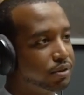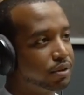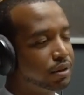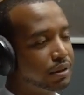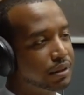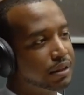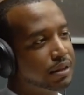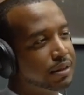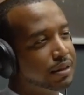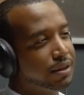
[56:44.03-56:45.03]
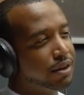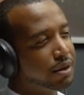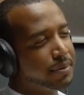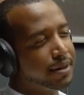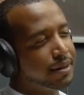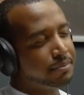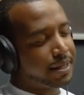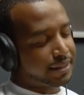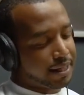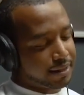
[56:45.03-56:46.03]
Fuck it, yeah. You know what I mean? And I'm like,
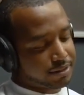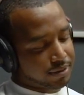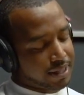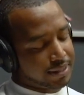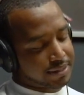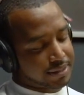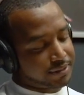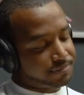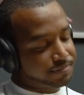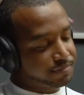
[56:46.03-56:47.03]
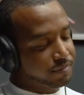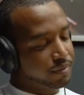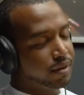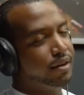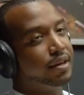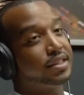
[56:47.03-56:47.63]
damn, that's crazy. Because